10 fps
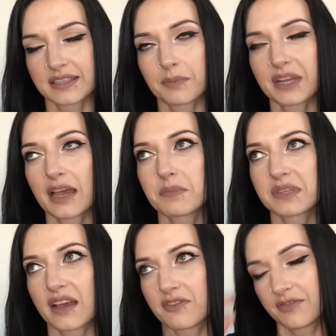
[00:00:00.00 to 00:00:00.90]

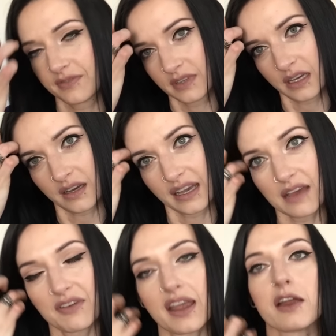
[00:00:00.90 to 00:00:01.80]
Sometimes I
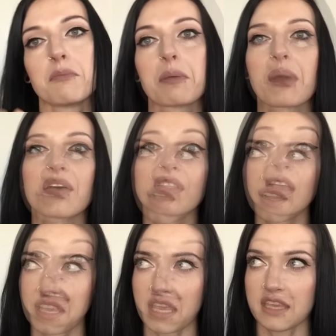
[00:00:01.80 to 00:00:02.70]
have a hair in my mouth.
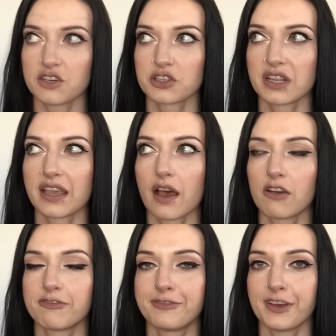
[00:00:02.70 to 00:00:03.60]
Occasionally
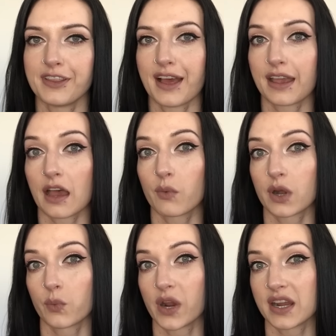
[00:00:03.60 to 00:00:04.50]
I'll feel like I
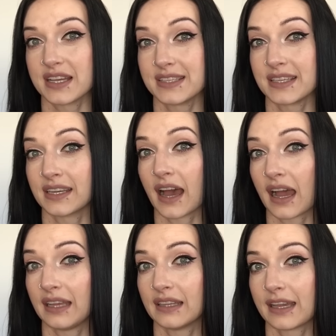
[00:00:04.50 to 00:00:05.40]
want to wear it as an
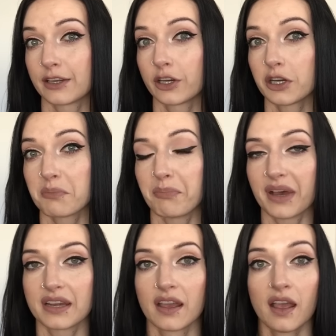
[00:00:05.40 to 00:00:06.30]
eyeliner,
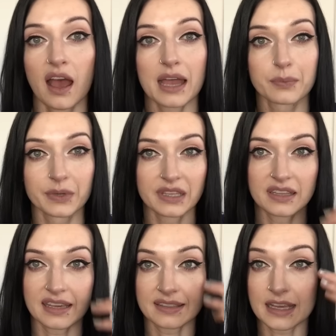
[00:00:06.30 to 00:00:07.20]
but I really
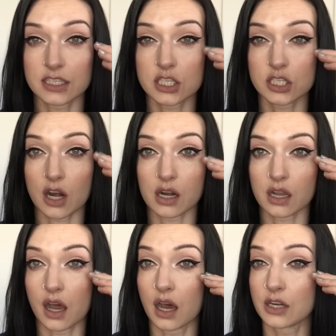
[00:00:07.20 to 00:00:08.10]
like that stark
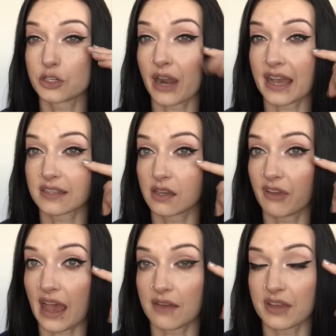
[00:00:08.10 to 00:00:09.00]
contrast of
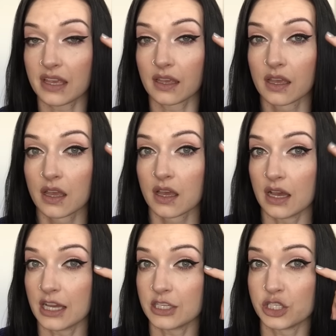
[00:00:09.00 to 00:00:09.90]
having
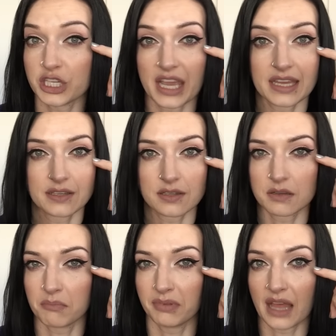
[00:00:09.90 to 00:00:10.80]
a jet
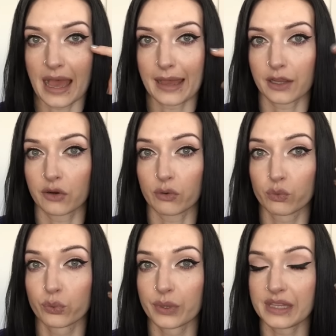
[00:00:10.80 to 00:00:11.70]
black or
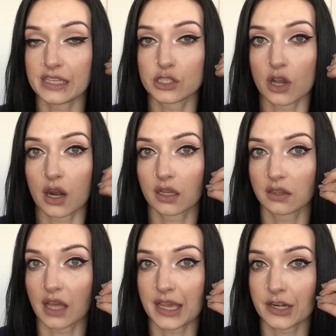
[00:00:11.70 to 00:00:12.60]
really dark
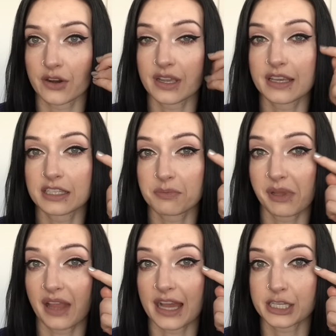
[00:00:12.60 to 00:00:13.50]
liner against
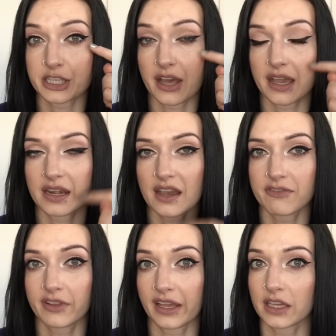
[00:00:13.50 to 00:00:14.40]
my lash line. I
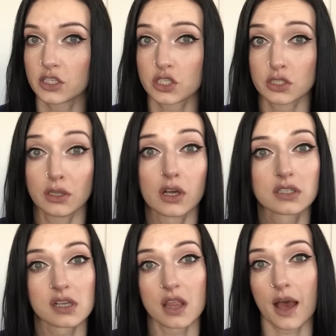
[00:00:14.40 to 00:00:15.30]
feel like it just
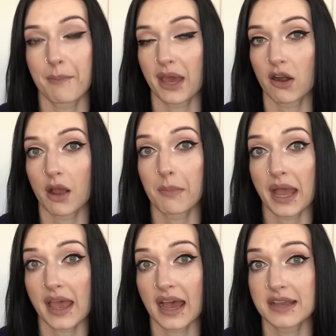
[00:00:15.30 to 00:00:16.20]
looks a lot better on
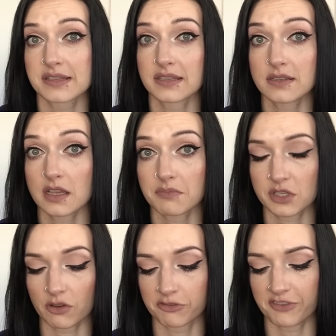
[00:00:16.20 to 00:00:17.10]
my eyes since I'm
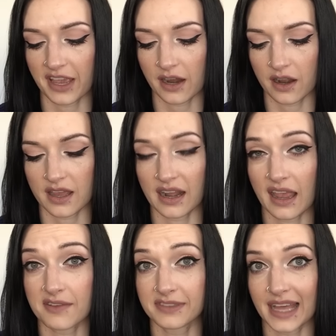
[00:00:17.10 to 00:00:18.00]
so fair and I
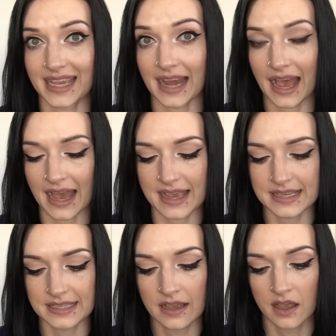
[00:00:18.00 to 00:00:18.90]
have light
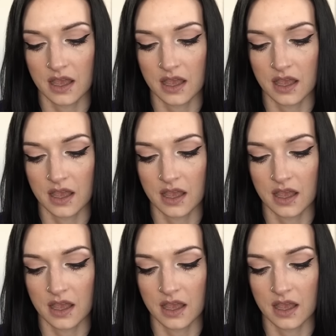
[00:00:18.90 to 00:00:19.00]
eyes.